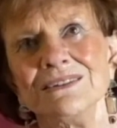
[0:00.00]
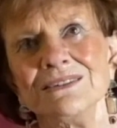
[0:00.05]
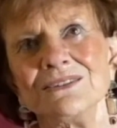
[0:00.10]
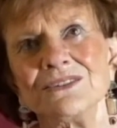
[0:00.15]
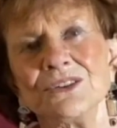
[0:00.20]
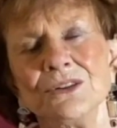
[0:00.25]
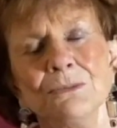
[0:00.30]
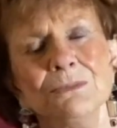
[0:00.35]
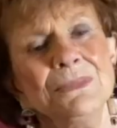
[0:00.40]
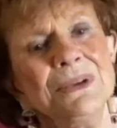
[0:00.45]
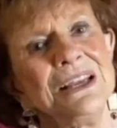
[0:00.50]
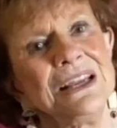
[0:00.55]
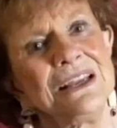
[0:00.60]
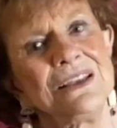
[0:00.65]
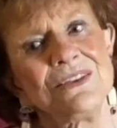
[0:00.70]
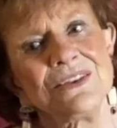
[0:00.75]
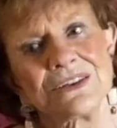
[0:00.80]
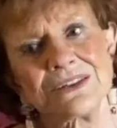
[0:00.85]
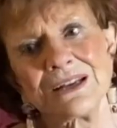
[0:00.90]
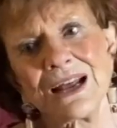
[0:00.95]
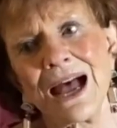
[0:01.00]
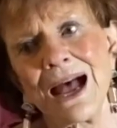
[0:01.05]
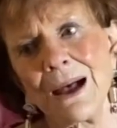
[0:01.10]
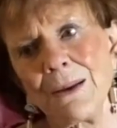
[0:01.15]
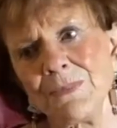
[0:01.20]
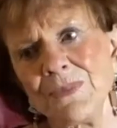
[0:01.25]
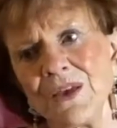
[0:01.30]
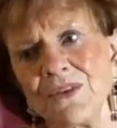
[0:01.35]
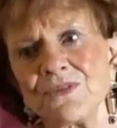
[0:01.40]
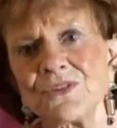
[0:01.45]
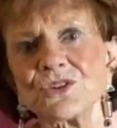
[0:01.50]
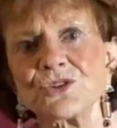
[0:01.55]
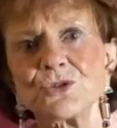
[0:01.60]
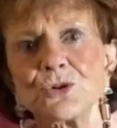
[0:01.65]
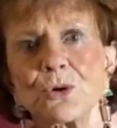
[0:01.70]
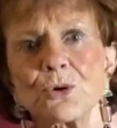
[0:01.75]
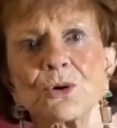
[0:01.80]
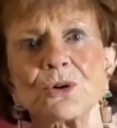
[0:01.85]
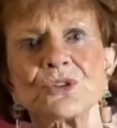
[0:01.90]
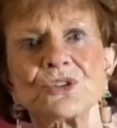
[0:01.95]
to me, the time that the
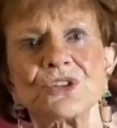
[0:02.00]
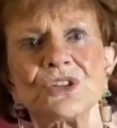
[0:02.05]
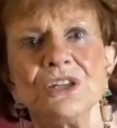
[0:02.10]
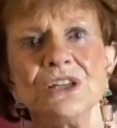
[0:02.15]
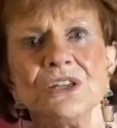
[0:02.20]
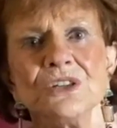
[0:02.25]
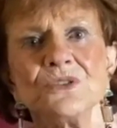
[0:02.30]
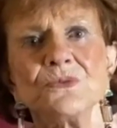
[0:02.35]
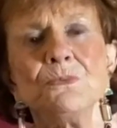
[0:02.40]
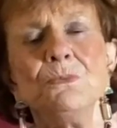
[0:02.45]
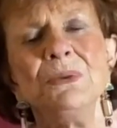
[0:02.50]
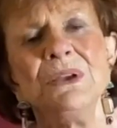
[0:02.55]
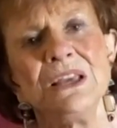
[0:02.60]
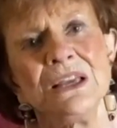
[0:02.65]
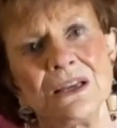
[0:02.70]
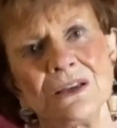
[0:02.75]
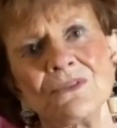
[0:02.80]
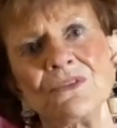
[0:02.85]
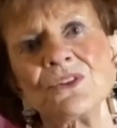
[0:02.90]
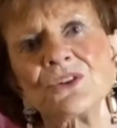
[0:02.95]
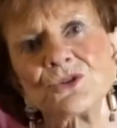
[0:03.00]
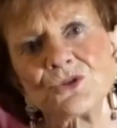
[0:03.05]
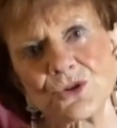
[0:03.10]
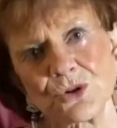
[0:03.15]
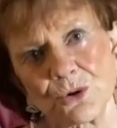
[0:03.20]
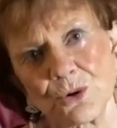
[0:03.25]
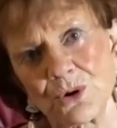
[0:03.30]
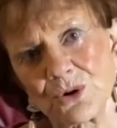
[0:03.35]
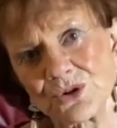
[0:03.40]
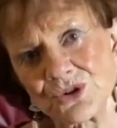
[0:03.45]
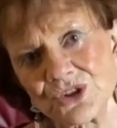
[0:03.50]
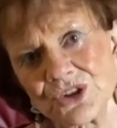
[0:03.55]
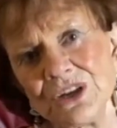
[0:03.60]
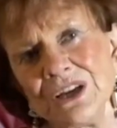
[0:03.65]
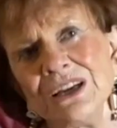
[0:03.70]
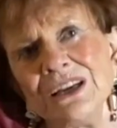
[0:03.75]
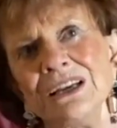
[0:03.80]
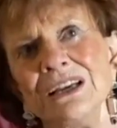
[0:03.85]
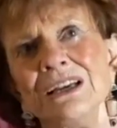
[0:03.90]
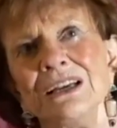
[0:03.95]
church is being the church.
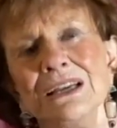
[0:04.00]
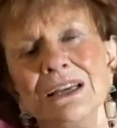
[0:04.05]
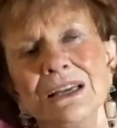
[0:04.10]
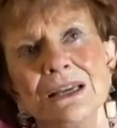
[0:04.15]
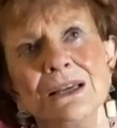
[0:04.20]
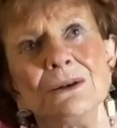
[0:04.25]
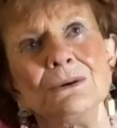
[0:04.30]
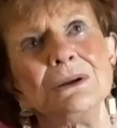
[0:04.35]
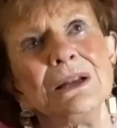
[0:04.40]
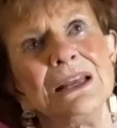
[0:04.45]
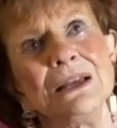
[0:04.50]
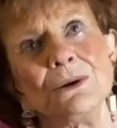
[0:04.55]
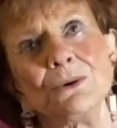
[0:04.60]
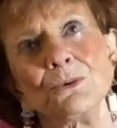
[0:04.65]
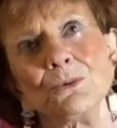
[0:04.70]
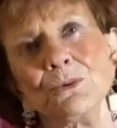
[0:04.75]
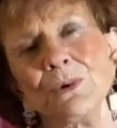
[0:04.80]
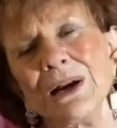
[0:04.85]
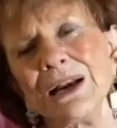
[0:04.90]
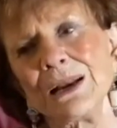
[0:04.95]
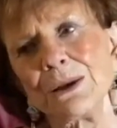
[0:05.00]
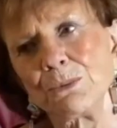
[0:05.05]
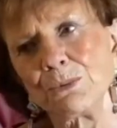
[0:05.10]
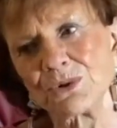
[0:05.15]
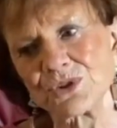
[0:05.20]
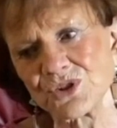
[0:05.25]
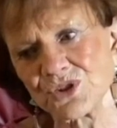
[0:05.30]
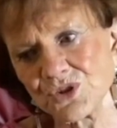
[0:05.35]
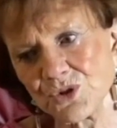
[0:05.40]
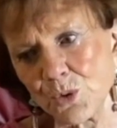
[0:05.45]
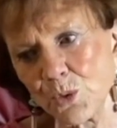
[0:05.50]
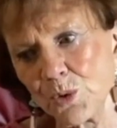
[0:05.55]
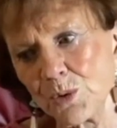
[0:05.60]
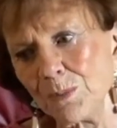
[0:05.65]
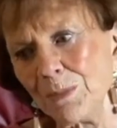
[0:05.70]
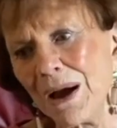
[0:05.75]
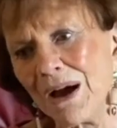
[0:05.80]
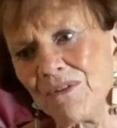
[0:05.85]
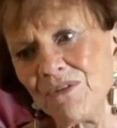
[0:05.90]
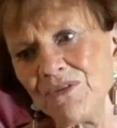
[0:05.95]
It really restored
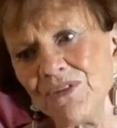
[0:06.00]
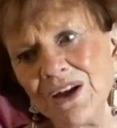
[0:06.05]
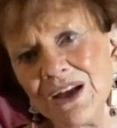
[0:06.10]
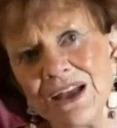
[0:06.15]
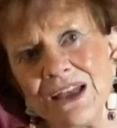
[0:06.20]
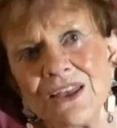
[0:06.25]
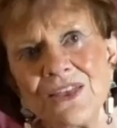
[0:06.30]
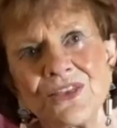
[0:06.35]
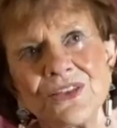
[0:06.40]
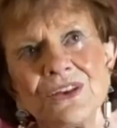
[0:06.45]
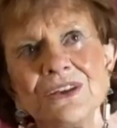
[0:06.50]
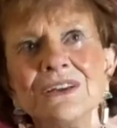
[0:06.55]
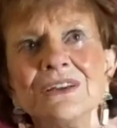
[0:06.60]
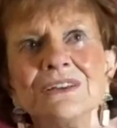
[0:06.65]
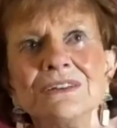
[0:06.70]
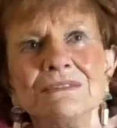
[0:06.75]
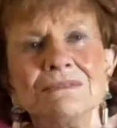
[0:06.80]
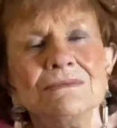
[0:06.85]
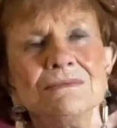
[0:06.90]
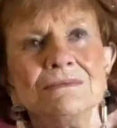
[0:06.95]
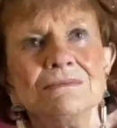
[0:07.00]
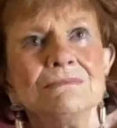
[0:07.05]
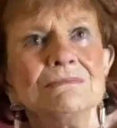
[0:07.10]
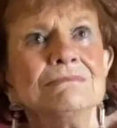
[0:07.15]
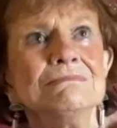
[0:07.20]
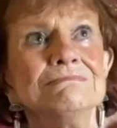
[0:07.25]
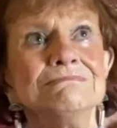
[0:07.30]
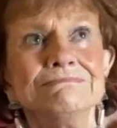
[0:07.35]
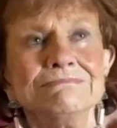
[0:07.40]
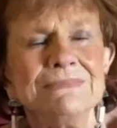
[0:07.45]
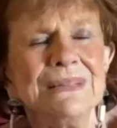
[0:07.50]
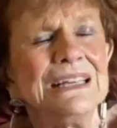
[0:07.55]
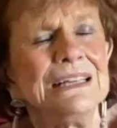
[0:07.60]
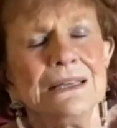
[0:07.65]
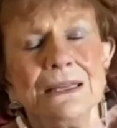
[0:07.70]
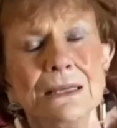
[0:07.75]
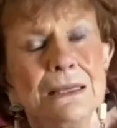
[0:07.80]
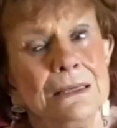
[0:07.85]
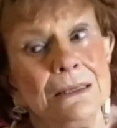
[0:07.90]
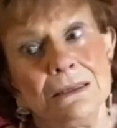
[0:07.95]
my faith
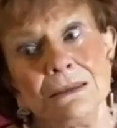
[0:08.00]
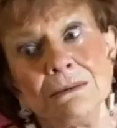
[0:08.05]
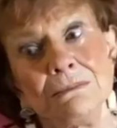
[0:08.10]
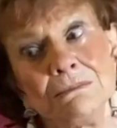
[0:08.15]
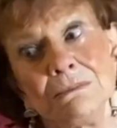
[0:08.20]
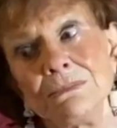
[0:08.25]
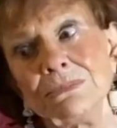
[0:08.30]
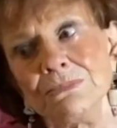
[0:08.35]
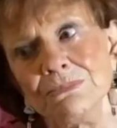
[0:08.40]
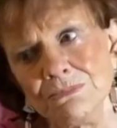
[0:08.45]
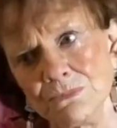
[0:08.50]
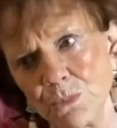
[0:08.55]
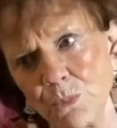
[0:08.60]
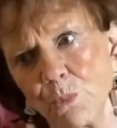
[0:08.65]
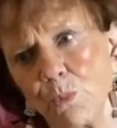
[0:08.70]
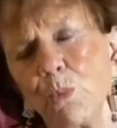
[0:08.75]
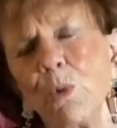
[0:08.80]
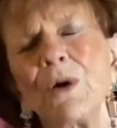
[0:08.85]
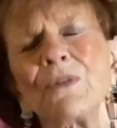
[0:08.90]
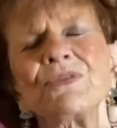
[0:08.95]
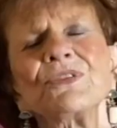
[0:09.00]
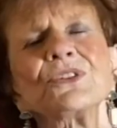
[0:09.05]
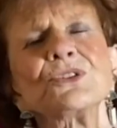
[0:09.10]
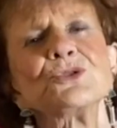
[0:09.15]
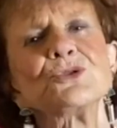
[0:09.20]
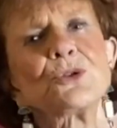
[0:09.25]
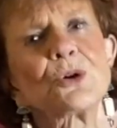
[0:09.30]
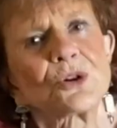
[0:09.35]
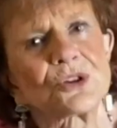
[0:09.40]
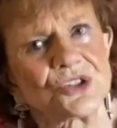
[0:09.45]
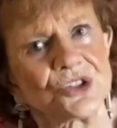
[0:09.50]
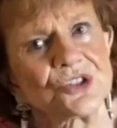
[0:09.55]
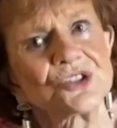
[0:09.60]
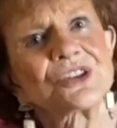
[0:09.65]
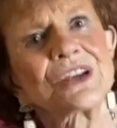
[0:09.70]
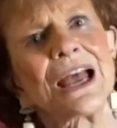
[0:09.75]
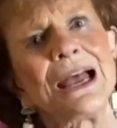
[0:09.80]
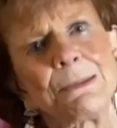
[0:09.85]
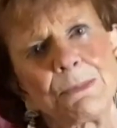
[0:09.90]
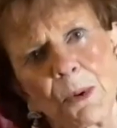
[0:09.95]
in what the church is
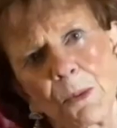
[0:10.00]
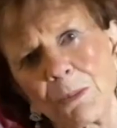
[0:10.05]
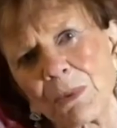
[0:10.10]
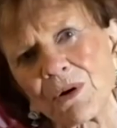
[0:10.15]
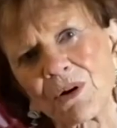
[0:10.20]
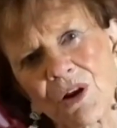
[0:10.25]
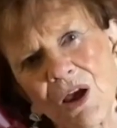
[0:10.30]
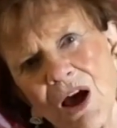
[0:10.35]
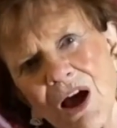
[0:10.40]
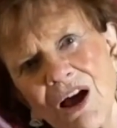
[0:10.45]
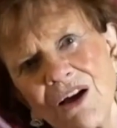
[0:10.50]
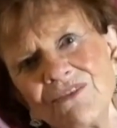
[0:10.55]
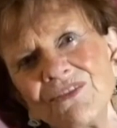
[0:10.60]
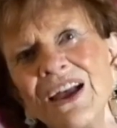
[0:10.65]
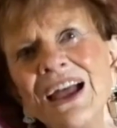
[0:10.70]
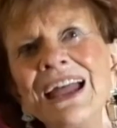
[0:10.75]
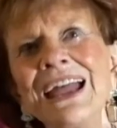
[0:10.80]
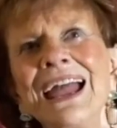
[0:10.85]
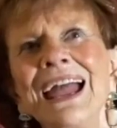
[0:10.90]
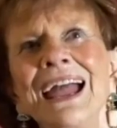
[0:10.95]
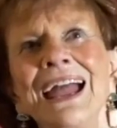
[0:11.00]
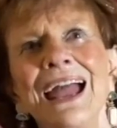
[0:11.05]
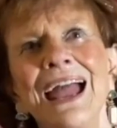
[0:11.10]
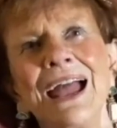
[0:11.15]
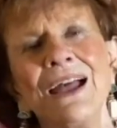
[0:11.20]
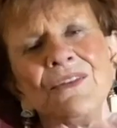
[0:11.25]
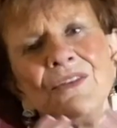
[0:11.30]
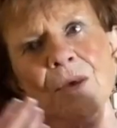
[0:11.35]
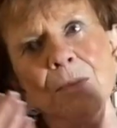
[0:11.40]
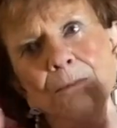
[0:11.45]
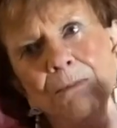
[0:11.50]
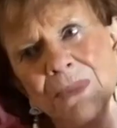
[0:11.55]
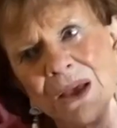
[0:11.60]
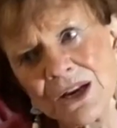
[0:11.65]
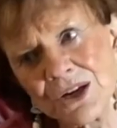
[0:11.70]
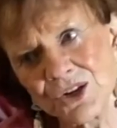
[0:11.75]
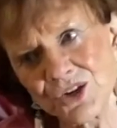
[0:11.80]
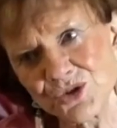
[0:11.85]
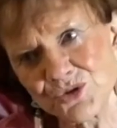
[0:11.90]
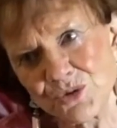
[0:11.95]
capable of and the
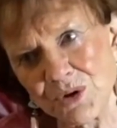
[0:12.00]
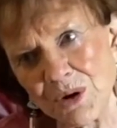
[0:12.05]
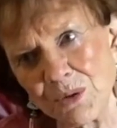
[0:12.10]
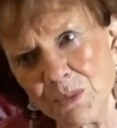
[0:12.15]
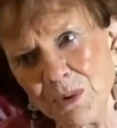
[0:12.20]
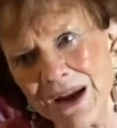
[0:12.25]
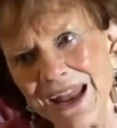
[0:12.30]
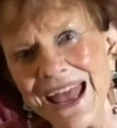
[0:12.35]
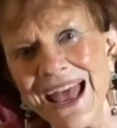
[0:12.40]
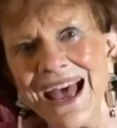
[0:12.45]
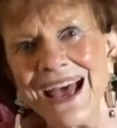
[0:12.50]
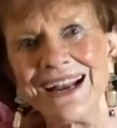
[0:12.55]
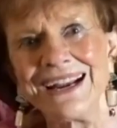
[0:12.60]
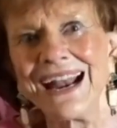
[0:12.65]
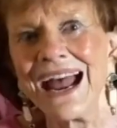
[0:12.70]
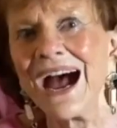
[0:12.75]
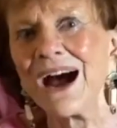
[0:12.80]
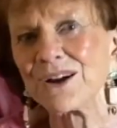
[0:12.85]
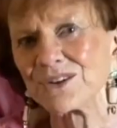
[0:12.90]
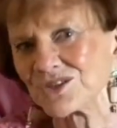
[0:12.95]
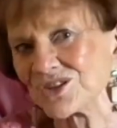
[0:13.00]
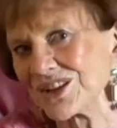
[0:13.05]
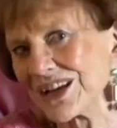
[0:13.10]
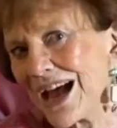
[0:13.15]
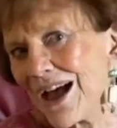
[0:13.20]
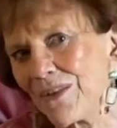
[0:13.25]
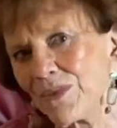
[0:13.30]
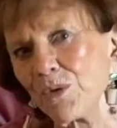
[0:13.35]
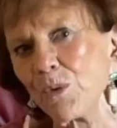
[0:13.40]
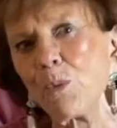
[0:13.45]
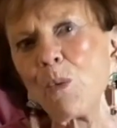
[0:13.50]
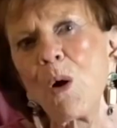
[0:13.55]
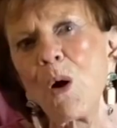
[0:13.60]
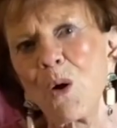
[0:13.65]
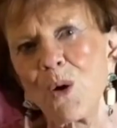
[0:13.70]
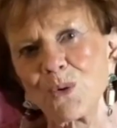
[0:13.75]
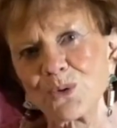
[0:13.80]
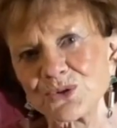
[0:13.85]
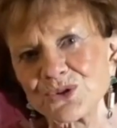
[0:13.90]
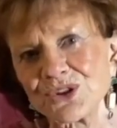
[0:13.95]
ministry we had outside the
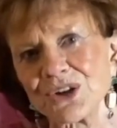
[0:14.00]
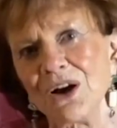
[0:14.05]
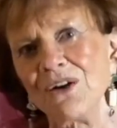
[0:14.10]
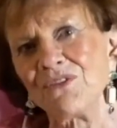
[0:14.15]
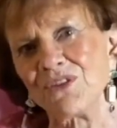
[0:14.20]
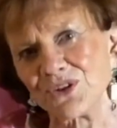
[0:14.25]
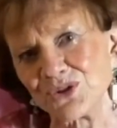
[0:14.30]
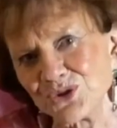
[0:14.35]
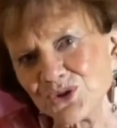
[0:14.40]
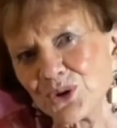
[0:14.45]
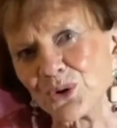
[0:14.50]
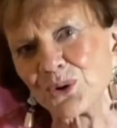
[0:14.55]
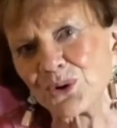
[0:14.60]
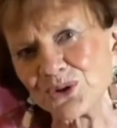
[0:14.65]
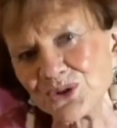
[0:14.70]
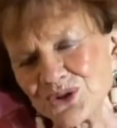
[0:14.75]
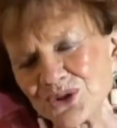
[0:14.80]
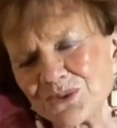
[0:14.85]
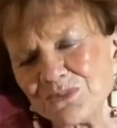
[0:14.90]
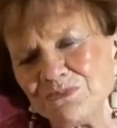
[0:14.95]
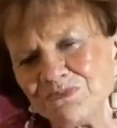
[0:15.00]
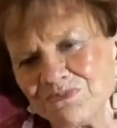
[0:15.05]
walls of the church.